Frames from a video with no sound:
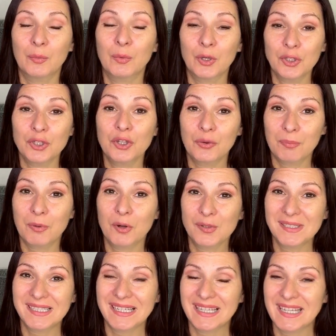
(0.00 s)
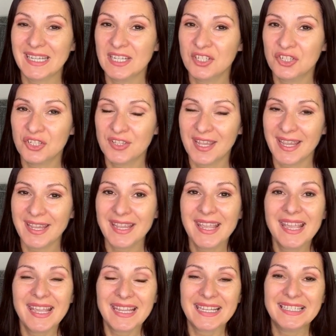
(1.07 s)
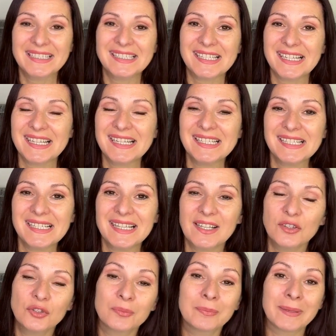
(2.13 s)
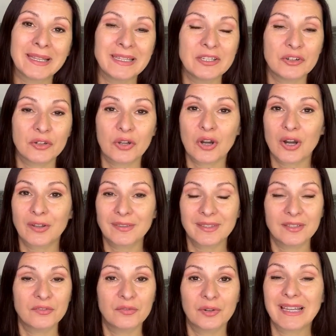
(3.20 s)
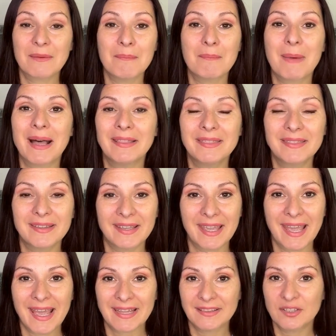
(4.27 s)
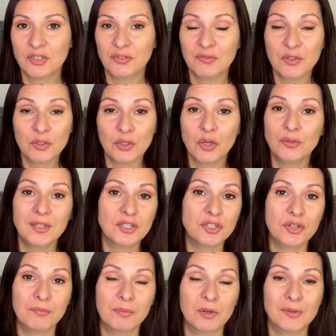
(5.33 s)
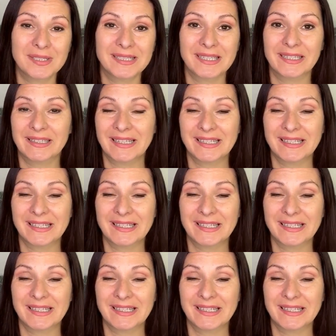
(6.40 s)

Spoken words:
what you're posting each day, it's easy then to plan your content for a month ahead. If you know that you're posting,